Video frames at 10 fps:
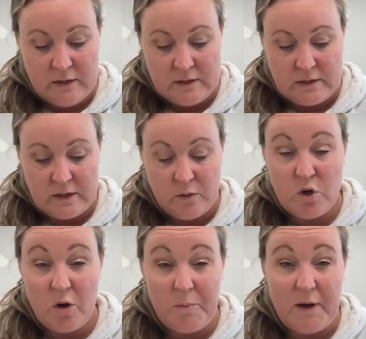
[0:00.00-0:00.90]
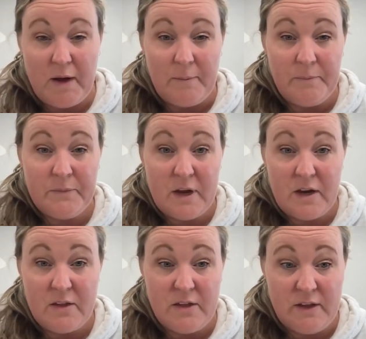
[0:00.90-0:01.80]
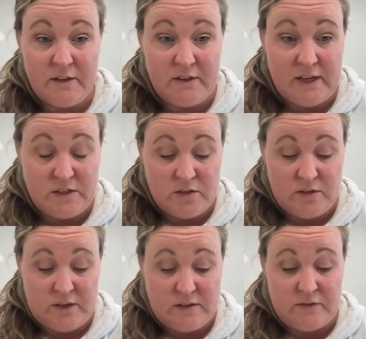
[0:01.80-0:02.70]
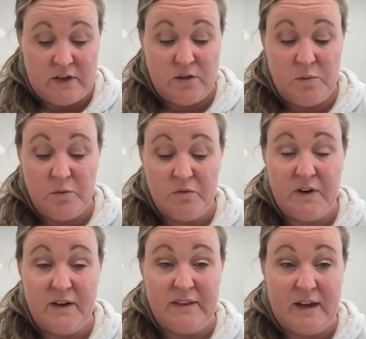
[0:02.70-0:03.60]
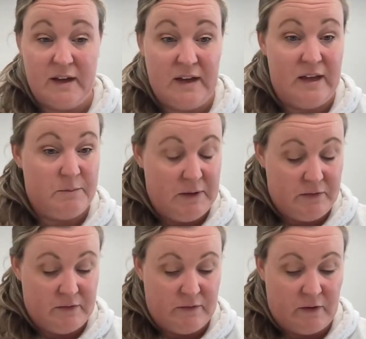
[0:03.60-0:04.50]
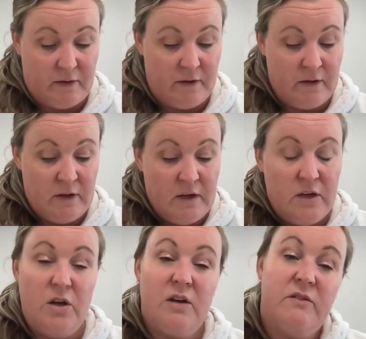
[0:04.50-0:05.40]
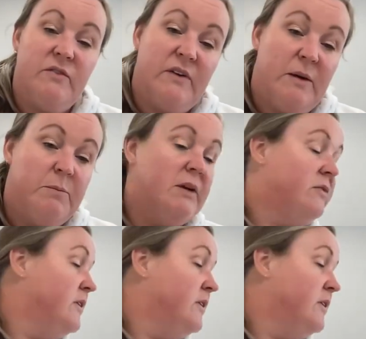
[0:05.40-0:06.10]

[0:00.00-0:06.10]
so copper, another thing that they do need to find. You will find that in beef liver. You can feed beef